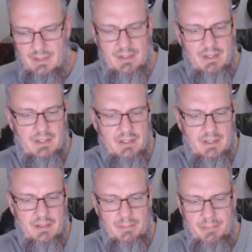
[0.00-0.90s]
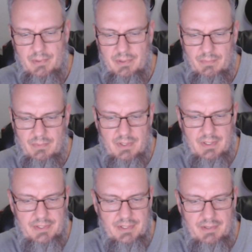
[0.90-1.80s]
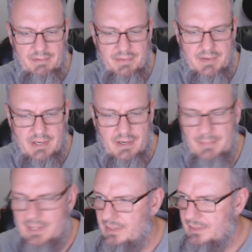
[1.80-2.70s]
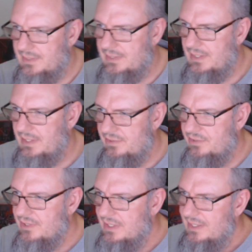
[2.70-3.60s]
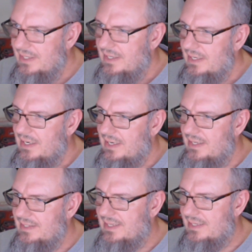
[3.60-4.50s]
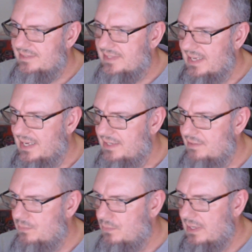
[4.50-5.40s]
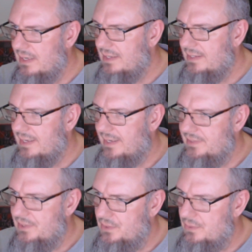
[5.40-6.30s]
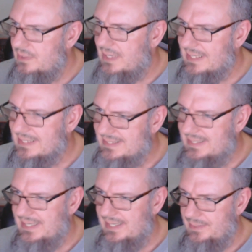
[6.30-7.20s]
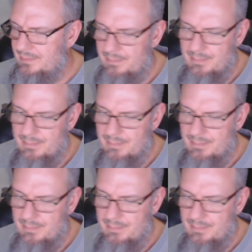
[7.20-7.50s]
And then 0.1 of caramel in each. And that's kind of why I do like a 10.